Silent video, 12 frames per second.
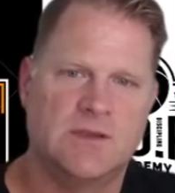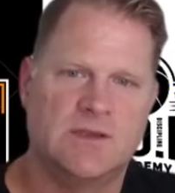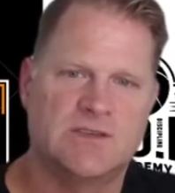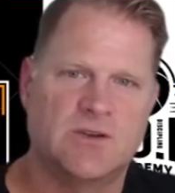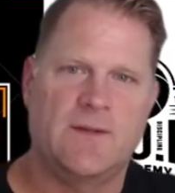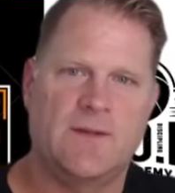
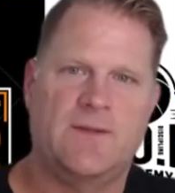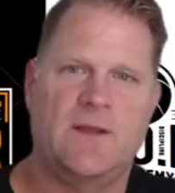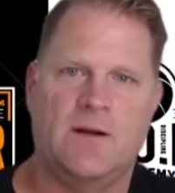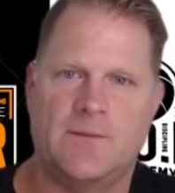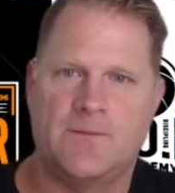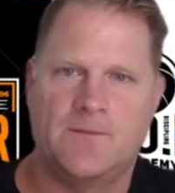So right
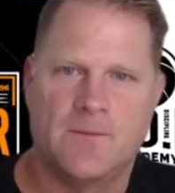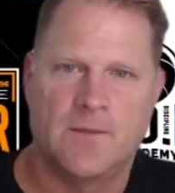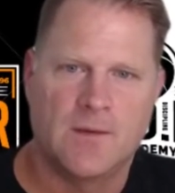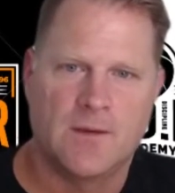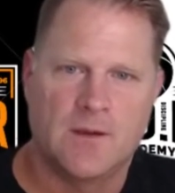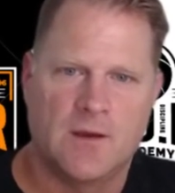there.
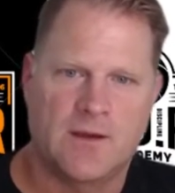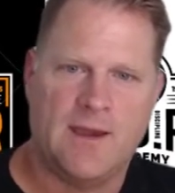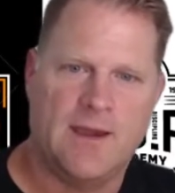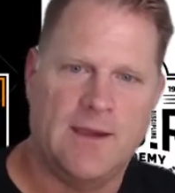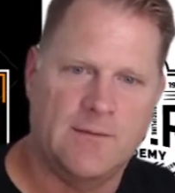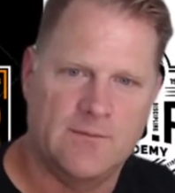
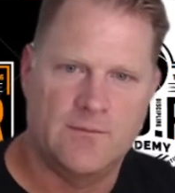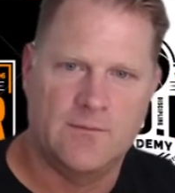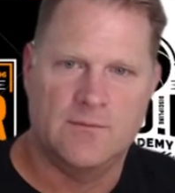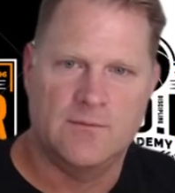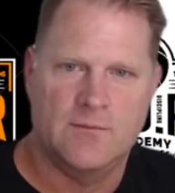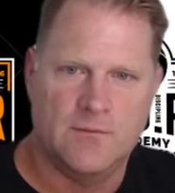Okay.
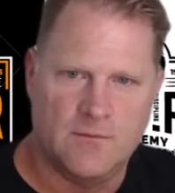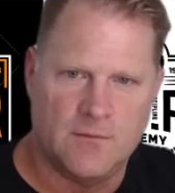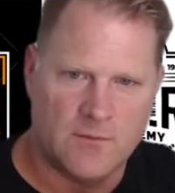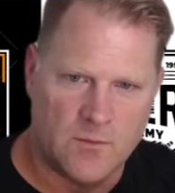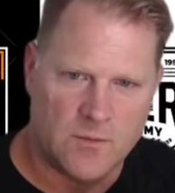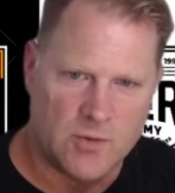
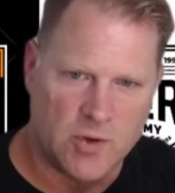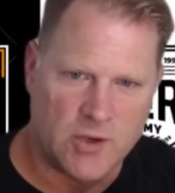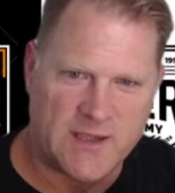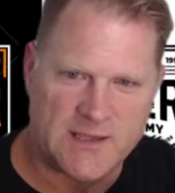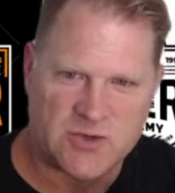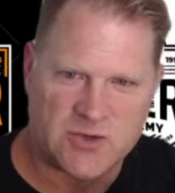
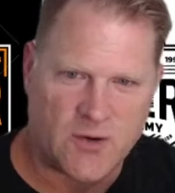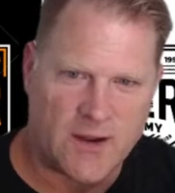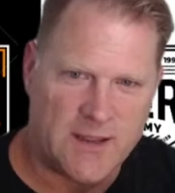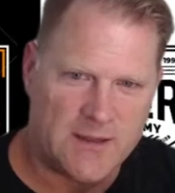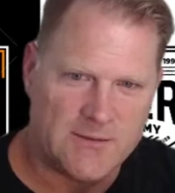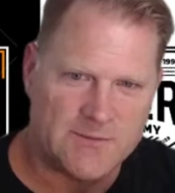Looking
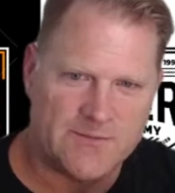straight.